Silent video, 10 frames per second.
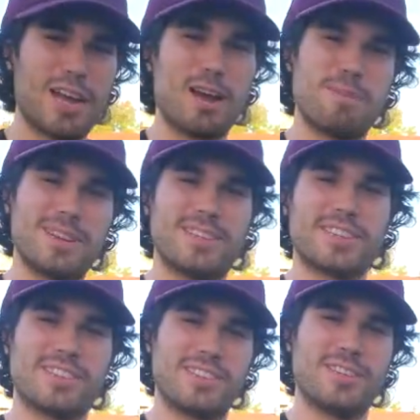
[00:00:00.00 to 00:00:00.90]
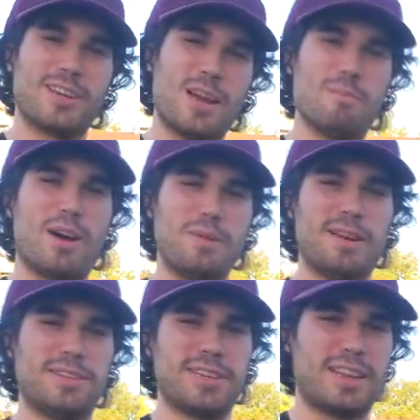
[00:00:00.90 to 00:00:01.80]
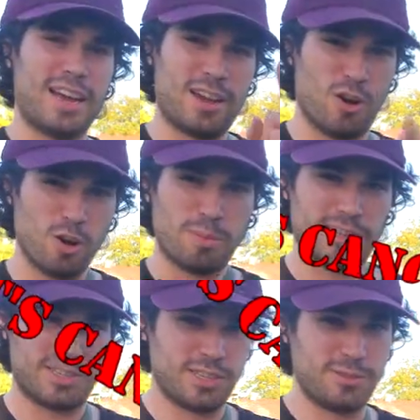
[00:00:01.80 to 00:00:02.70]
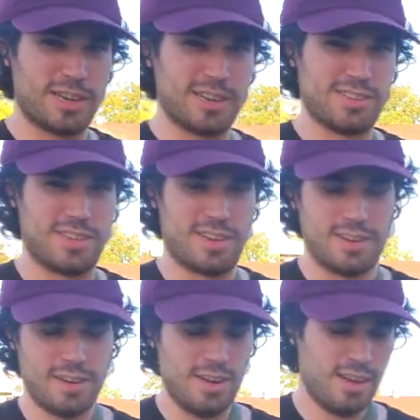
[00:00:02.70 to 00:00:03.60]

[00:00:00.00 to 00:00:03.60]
Copperhead 6 this year. I bought my ticket. I hope I see you guys there.